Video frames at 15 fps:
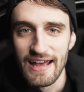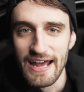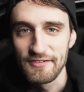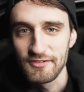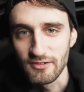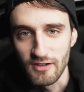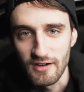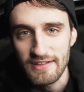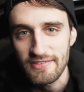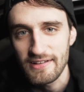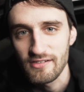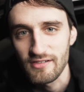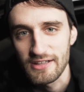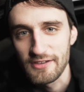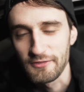After running
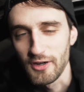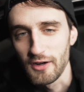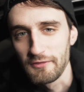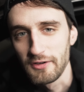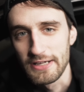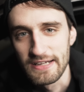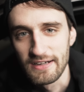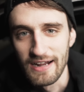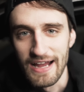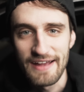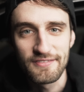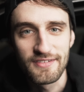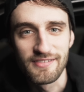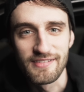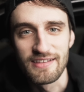these lights for over a year, I
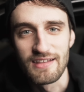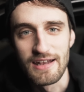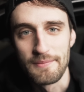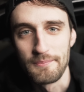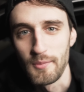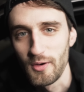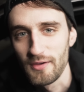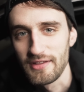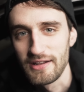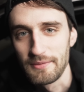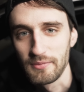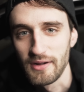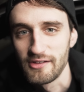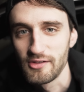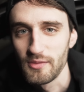have to say that I'm more than
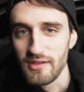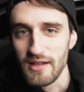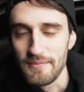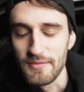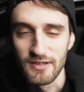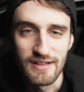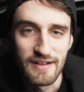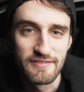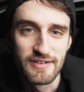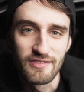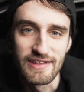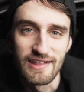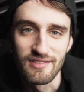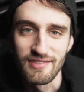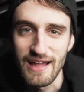impressed with them. They're
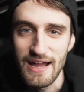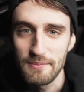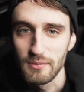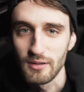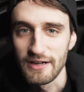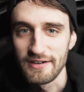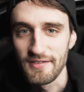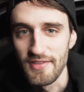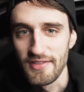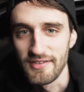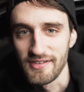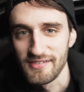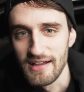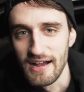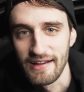definitely a lot brighter than
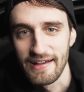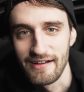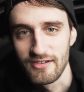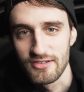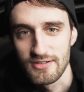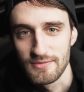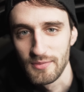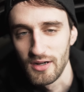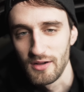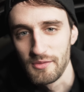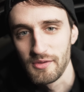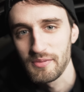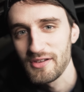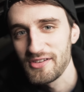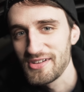the stock halogen
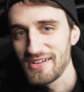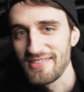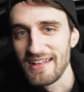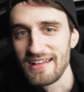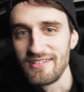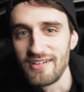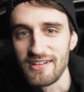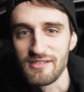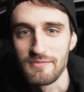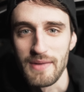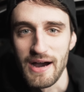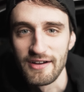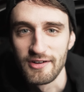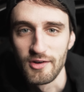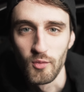bulbs, plus you get that nice
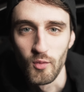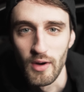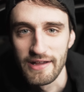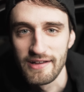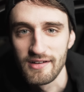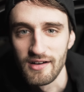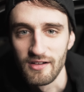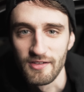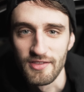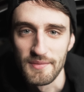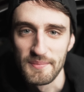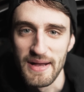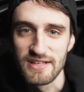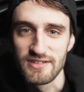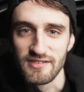modern white color
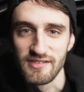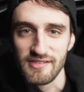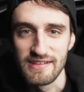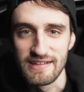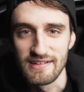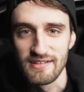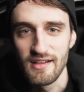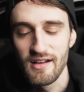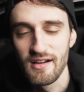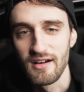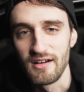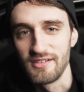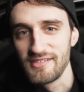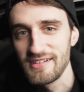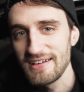that matches the
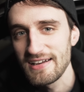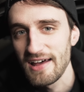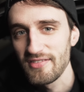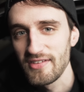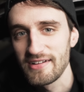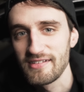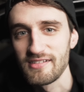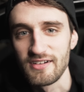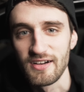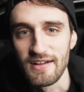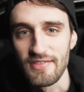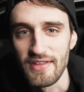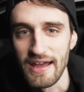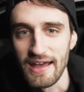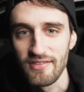xenon lights that are
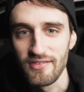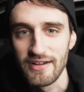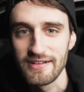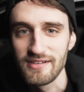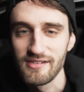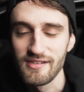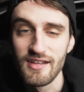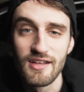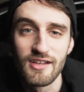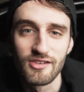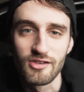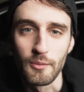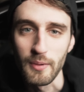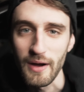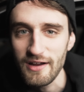in the headlights.
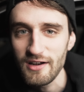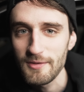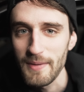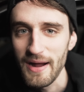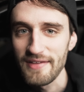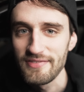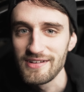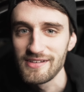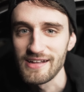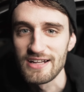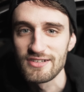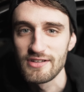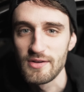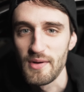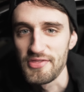So prior to buying these, I
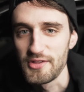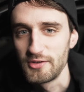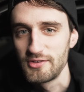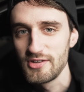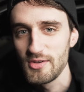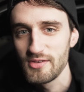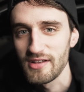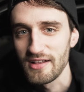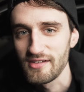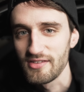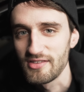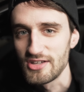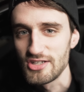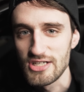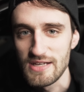actually went through 2 sets
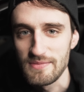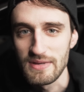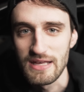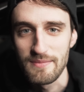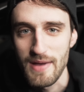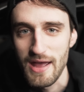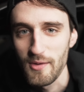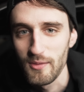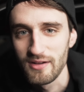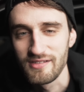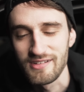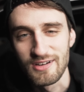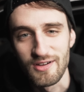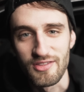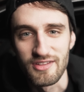of the cheap eBay
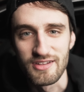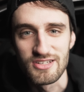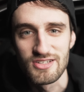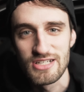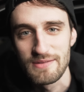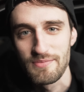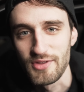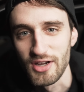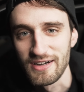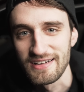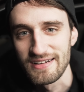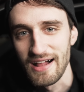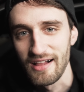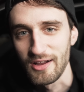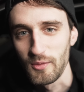ones, you know, the cheap
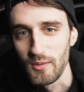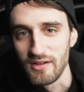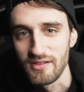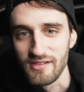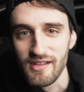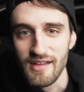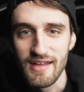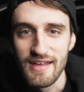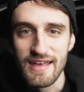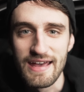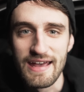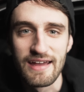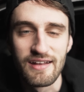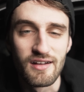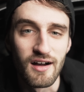$30 ones.
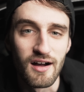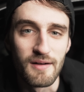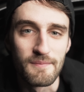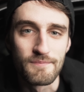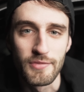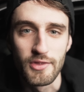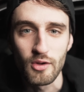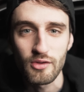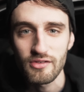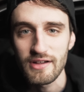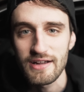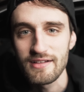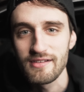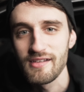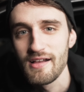And those
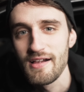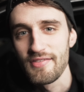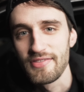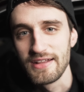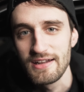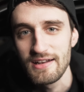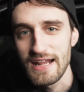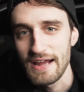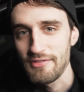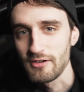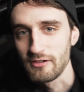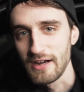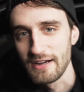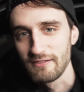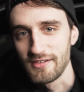lights, they didn't have
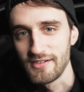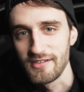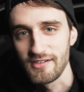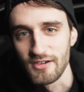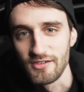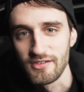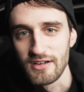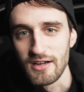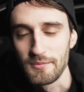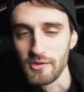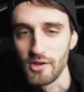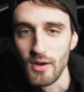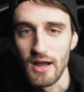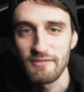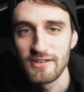the right resistors in them.
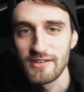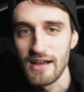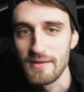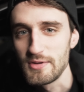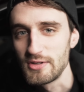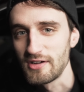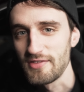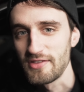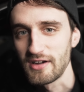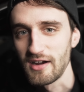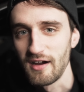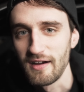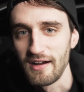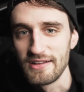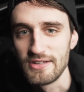So every time you turn the
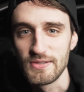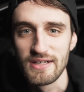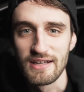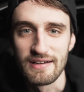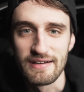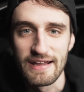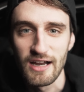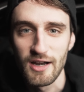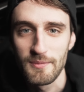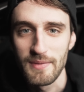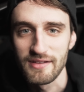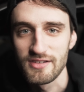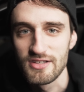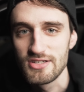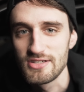car on, you get an error
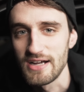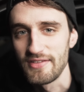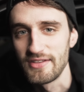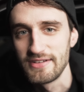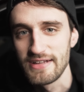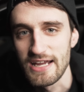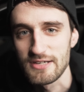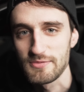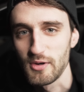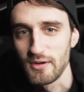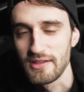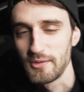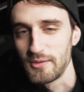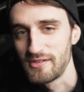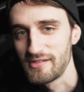message on the
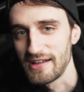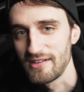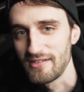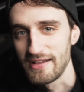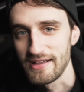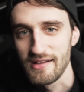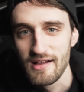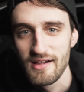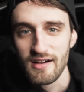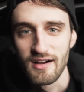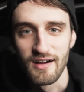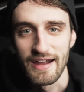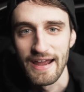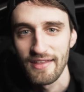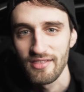dashboard that would say like
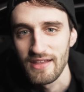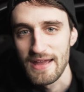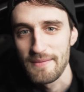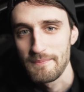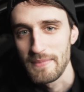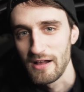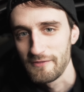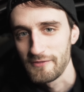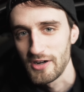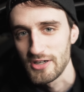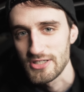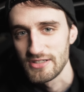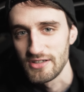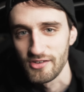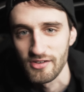headlamp
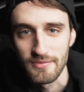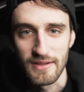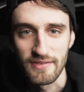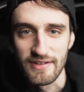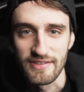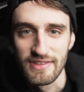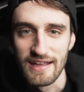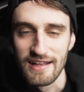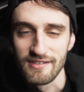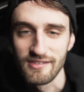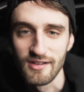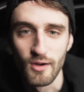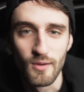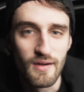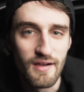malfunction or something like that.
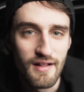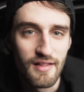So